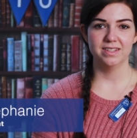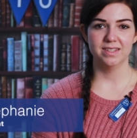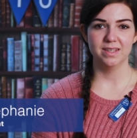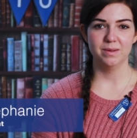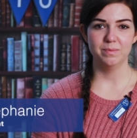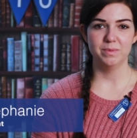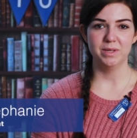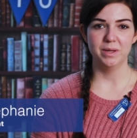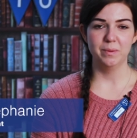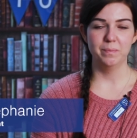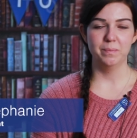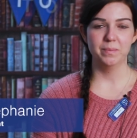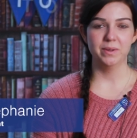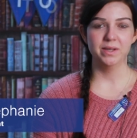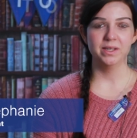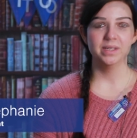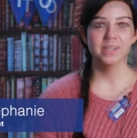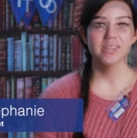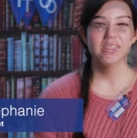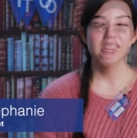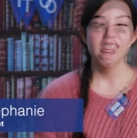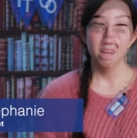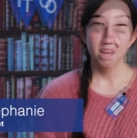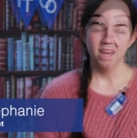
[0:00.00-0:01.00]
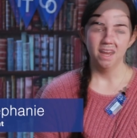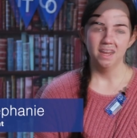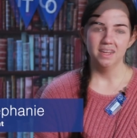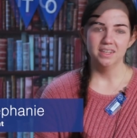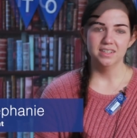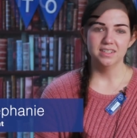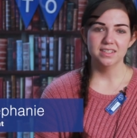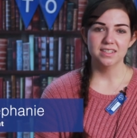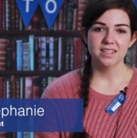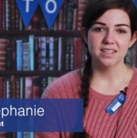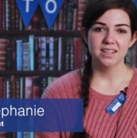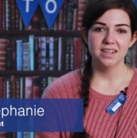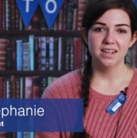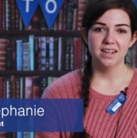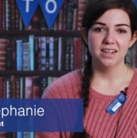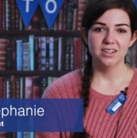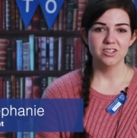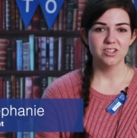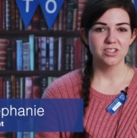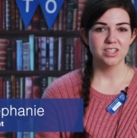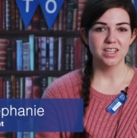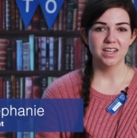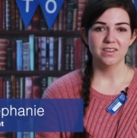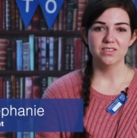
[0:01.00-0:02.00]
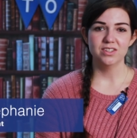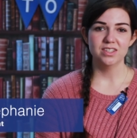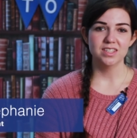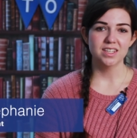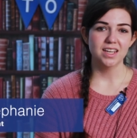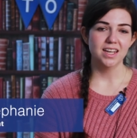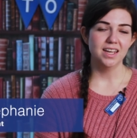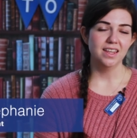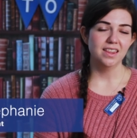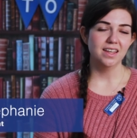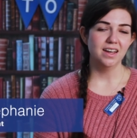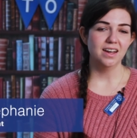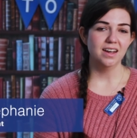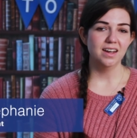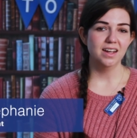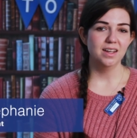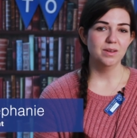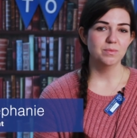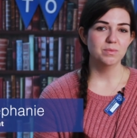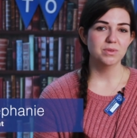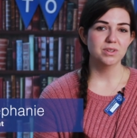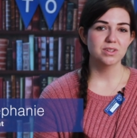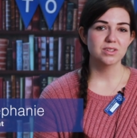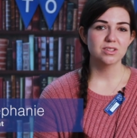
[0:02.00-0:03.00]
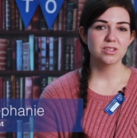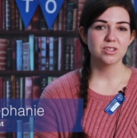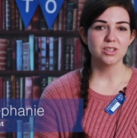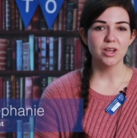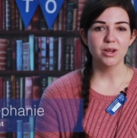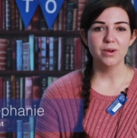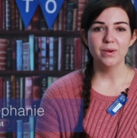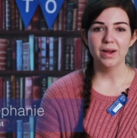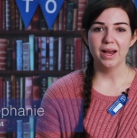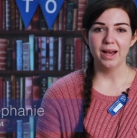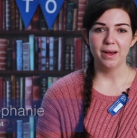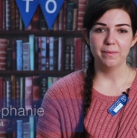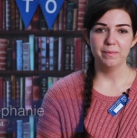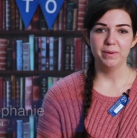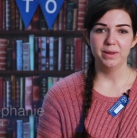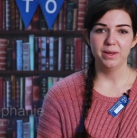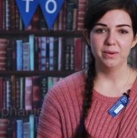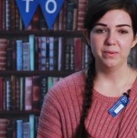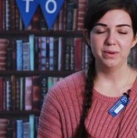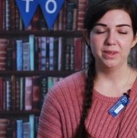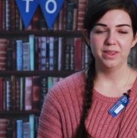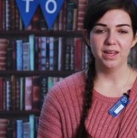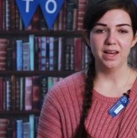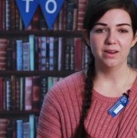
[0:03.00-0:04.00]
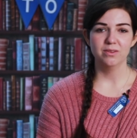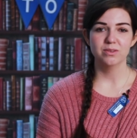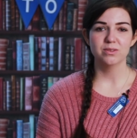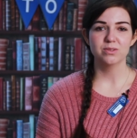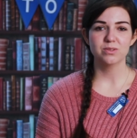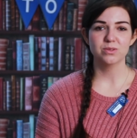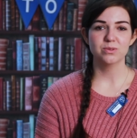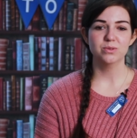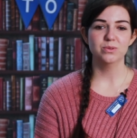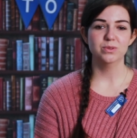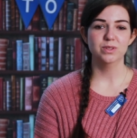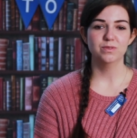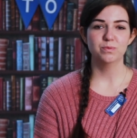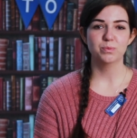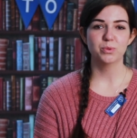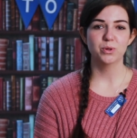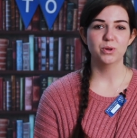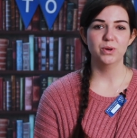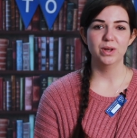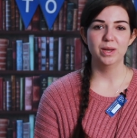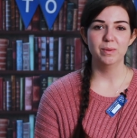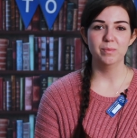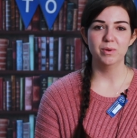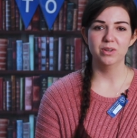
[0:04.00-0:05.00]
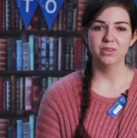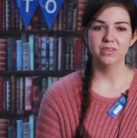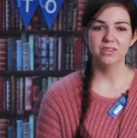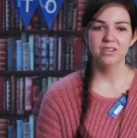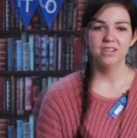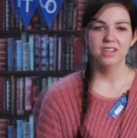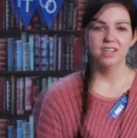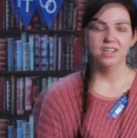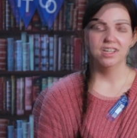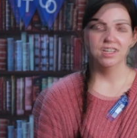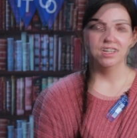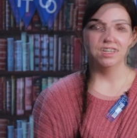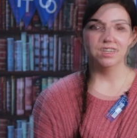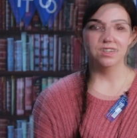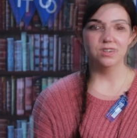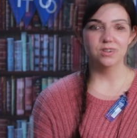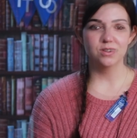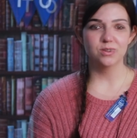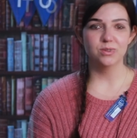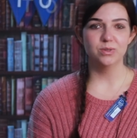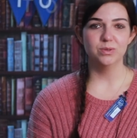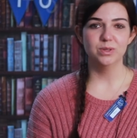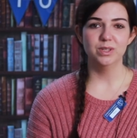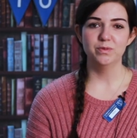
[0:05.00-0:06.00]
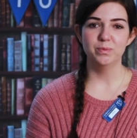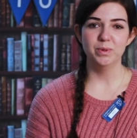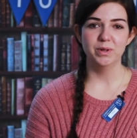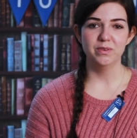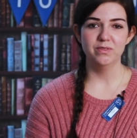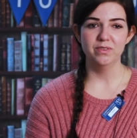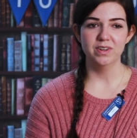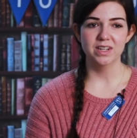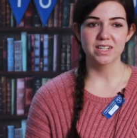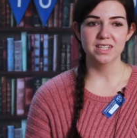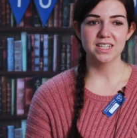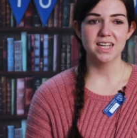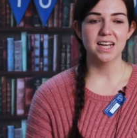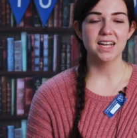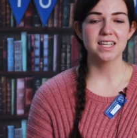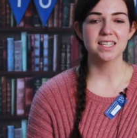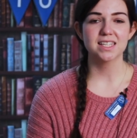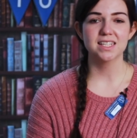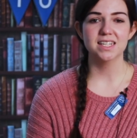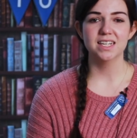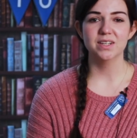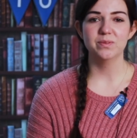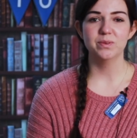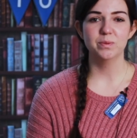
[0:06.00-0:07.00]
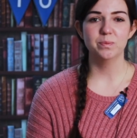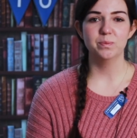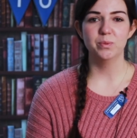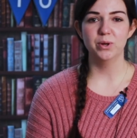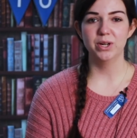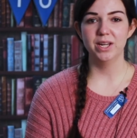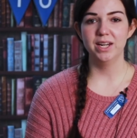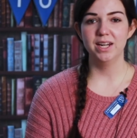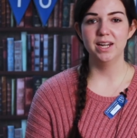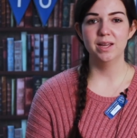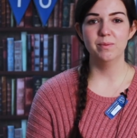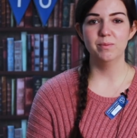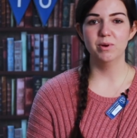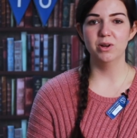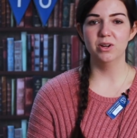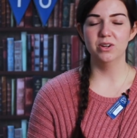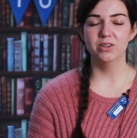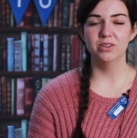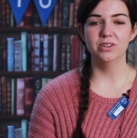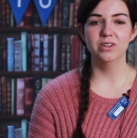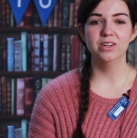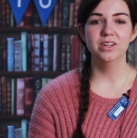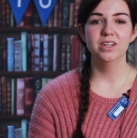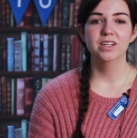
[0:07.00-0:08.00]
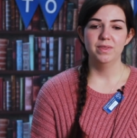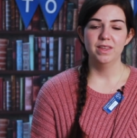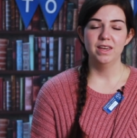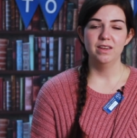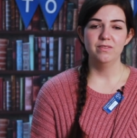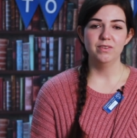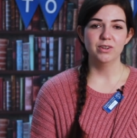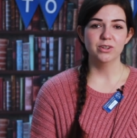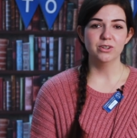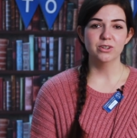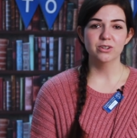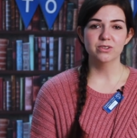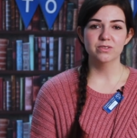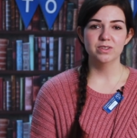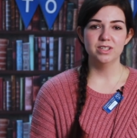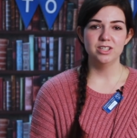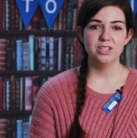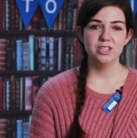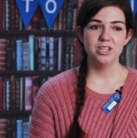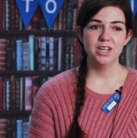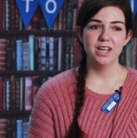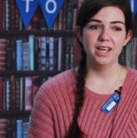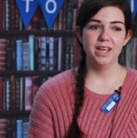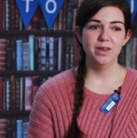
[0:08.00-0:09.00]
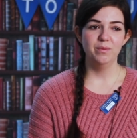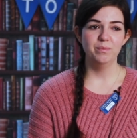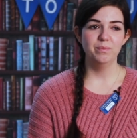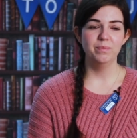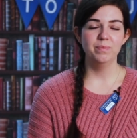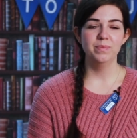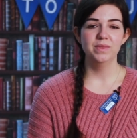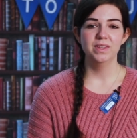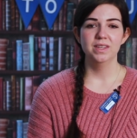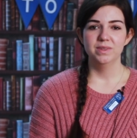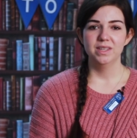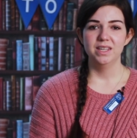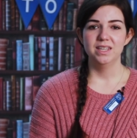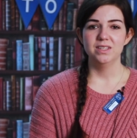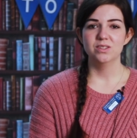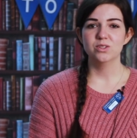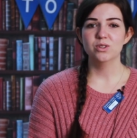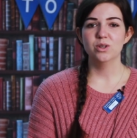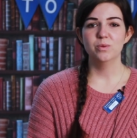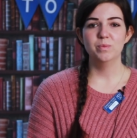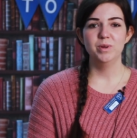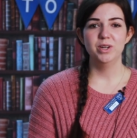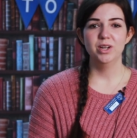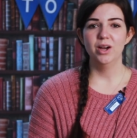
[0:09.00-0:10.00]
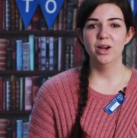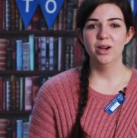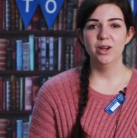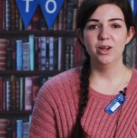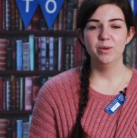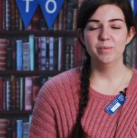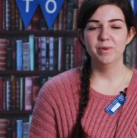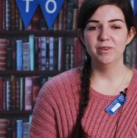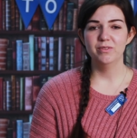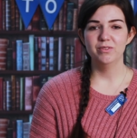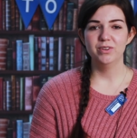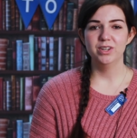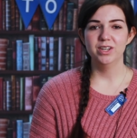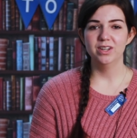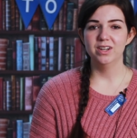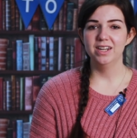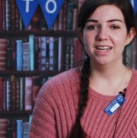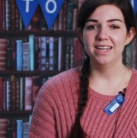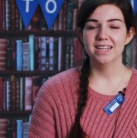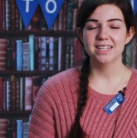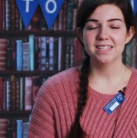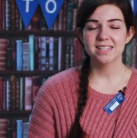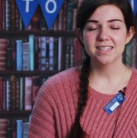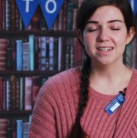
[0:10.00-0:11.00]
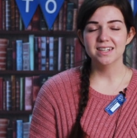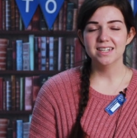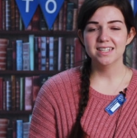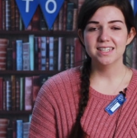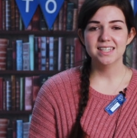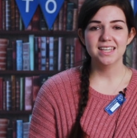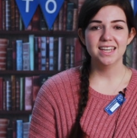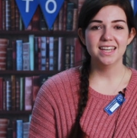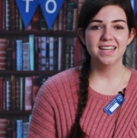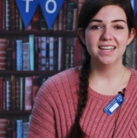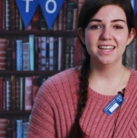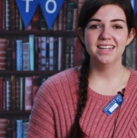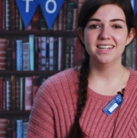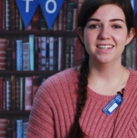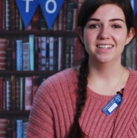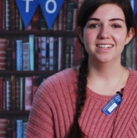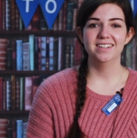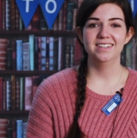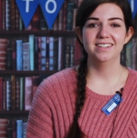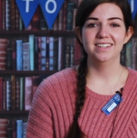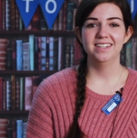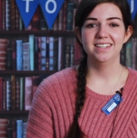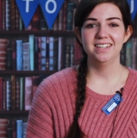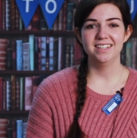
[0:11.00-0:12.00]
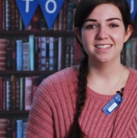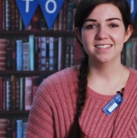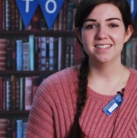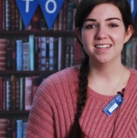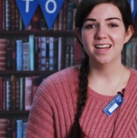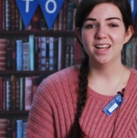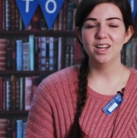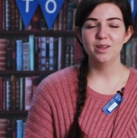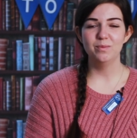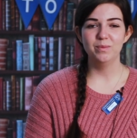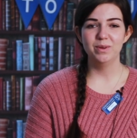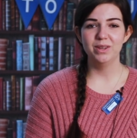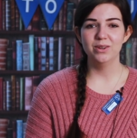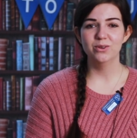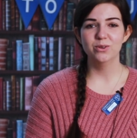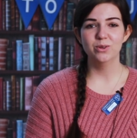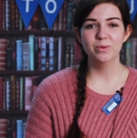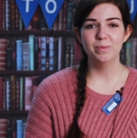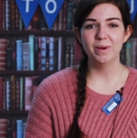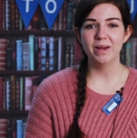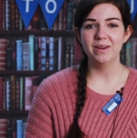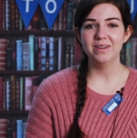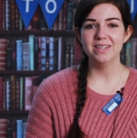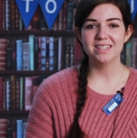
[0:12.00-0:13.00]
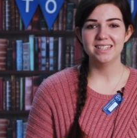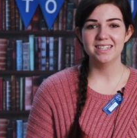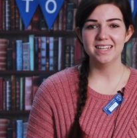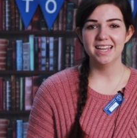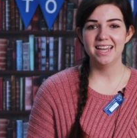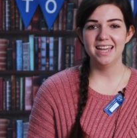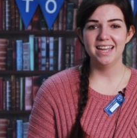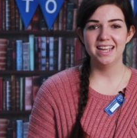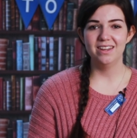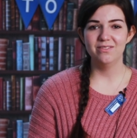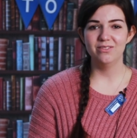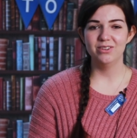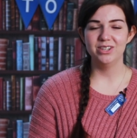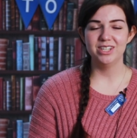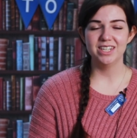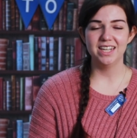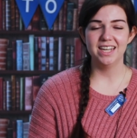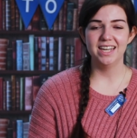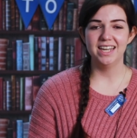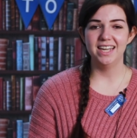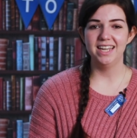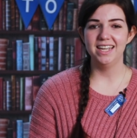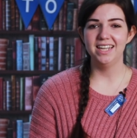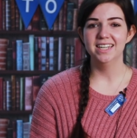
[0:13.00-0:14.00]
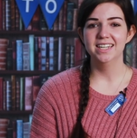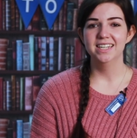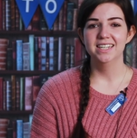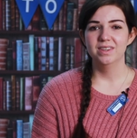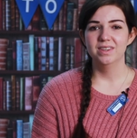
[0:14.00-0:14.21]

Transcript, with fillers: September and I just have to say that I am so happy with how the school have brought him on. The school have been fantastic with bringing him on, they've encouraged him, he's coming home every night excited and he's telling me all about his day every day.